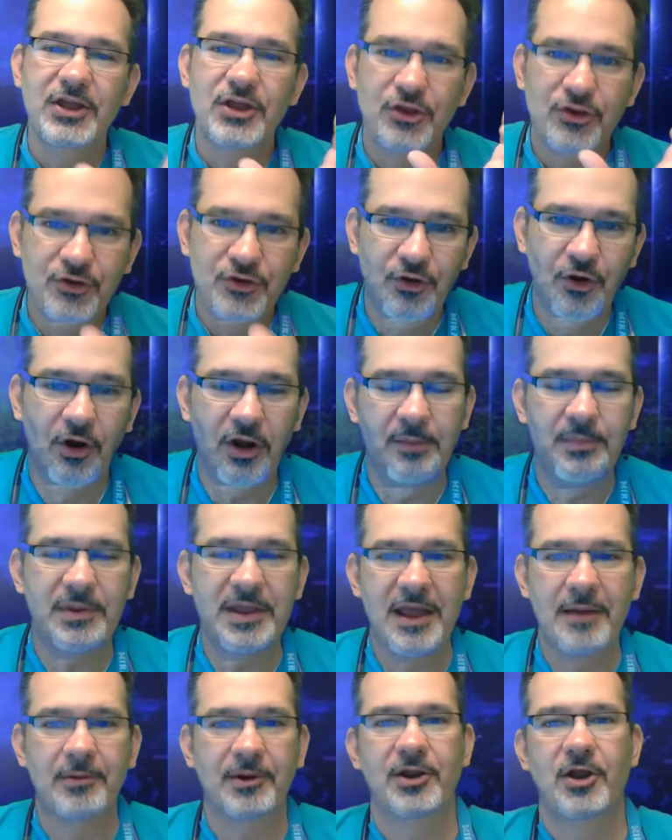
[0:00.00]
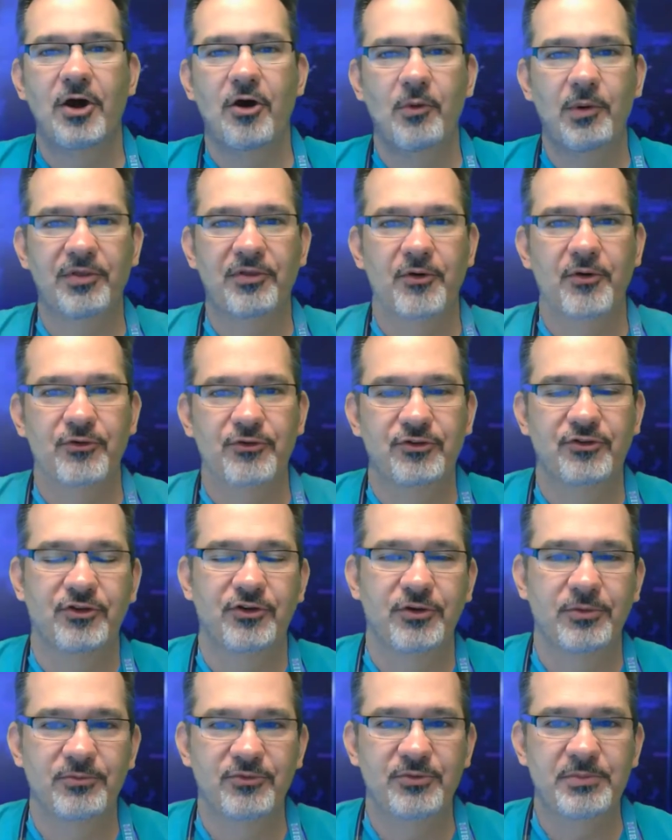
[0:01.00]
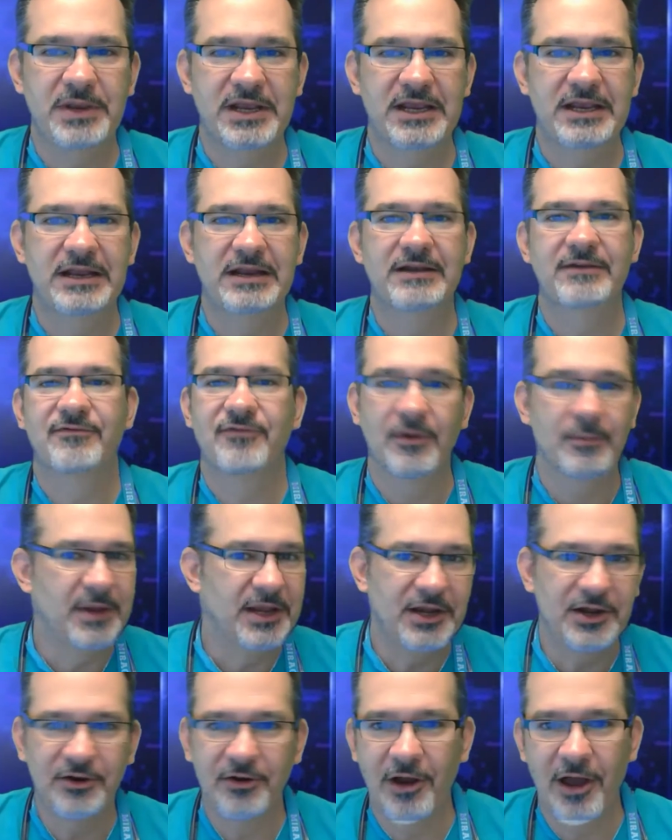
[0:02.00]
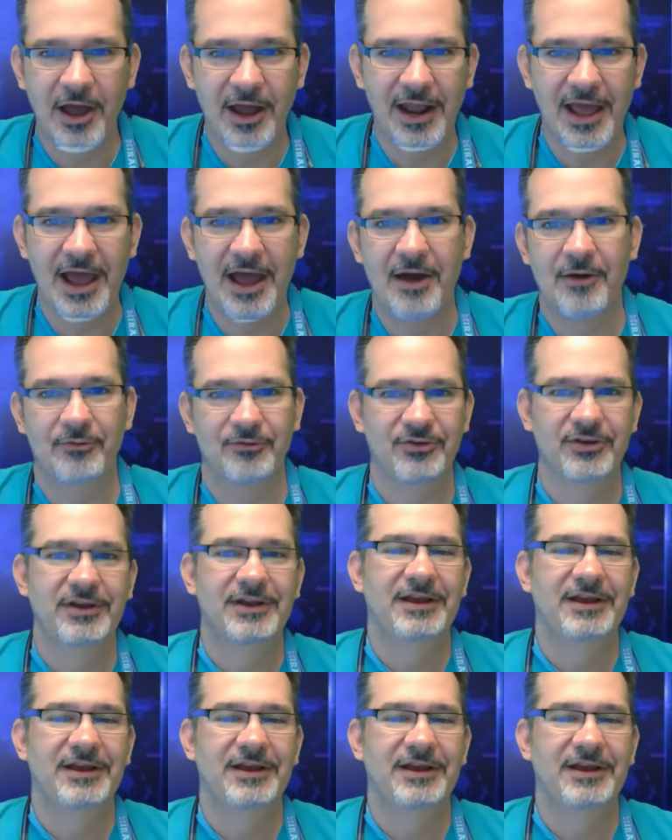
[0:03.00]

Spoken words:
You're going to be able to know what those terms mean from here on out.